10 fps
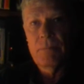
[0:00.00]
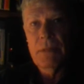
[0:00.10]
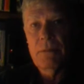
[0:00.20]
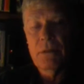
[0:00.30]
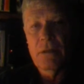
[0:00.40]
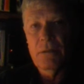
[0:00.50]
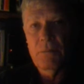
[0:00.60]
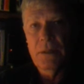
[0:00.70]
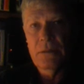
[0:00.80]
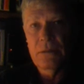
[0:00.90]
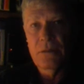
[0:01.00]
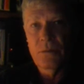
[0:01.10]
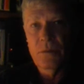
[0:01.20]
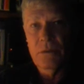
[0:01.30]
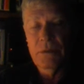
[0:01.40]
Maybe there are other places in
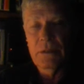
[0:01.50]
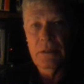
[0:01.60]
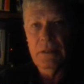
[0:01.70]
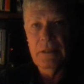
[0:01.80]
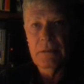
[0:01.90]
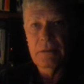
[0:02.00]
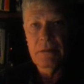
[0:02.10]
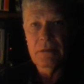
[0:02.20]
the world where you could eat